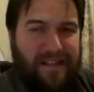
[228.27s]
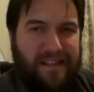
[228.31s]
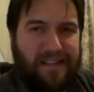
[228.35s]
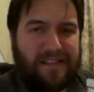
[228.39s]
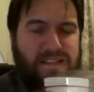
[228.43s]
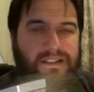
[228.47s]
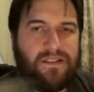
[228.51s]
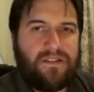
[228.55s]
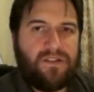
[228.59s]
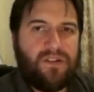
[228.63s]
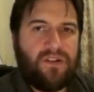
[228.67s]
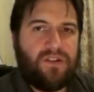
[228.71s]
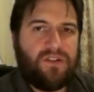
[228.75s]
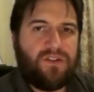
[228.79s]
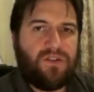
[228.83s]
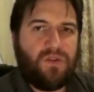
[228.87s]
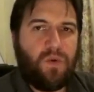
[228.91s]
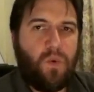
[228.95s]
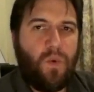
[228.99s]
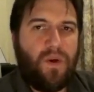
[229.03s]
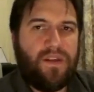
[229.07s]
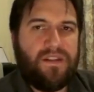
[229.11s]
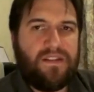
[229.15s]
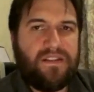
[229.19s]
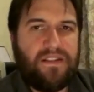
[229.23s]
This has got a
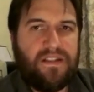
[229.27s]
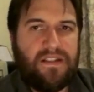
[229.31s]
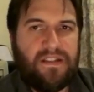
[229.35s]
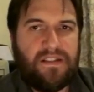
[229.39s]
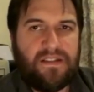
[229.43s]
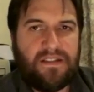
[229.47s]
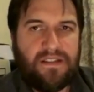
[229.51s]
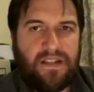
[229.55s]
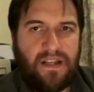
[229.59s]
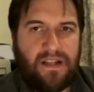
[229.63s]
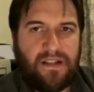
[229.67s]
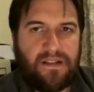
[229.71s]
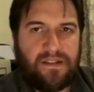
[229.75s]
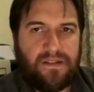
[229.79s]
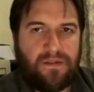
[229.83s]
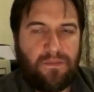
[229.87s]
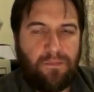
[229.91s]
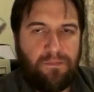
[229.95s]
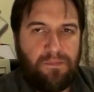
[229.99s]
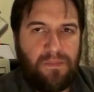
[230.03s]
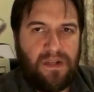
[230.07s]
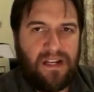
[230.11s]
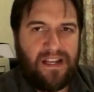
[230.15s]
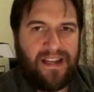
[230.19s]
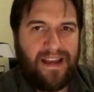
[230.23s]

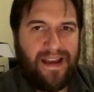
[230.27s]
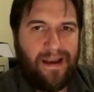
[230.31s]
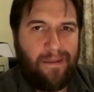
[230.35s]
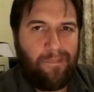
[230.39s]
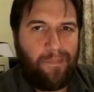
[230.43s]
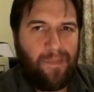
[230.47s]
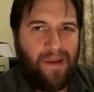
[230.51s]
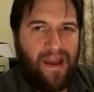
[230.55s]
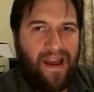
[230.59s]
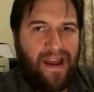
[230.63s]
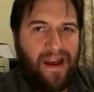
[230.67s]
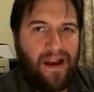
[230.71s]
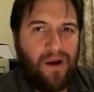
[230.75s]
26 milliamp